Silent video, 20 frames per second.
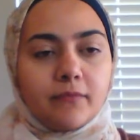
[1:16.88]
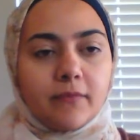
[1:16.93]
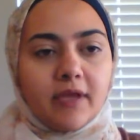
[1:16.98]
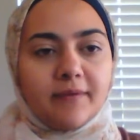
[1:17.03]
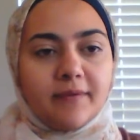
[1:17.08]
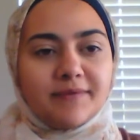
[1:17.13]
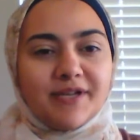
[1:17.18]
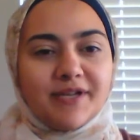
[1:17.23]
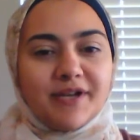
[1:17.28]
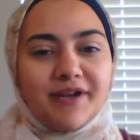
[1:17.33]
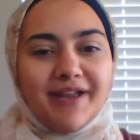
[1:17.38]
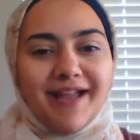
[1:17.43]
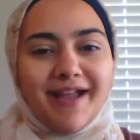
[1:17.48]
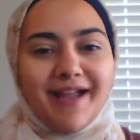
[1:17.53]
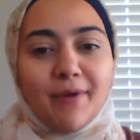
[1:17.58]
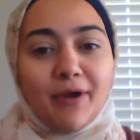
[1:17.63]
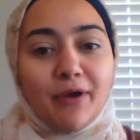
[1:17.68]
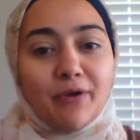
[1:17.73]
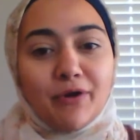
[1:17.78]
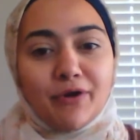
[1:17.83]

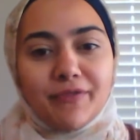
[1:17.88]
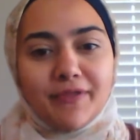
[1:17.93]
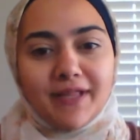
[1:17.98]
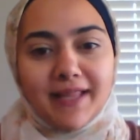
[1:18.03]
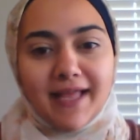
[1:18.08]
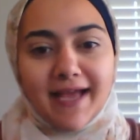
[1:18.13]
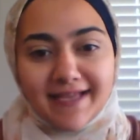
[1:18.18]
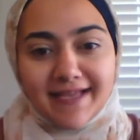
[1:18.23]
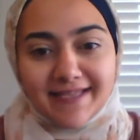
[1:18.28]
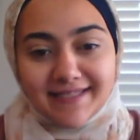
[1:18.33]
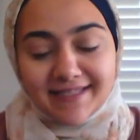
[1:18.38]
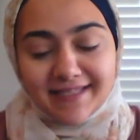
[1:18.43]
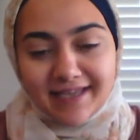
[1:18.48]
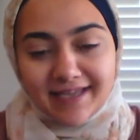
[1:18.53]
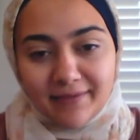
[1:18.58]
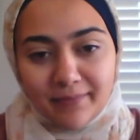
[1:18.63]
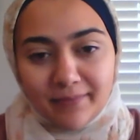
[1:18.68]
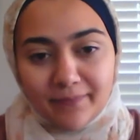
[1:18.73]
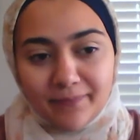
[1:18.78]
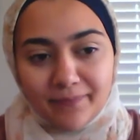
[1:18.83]
about the last
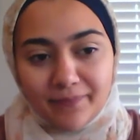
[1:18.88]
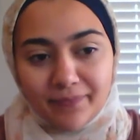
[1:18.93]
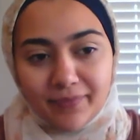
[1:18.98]
name?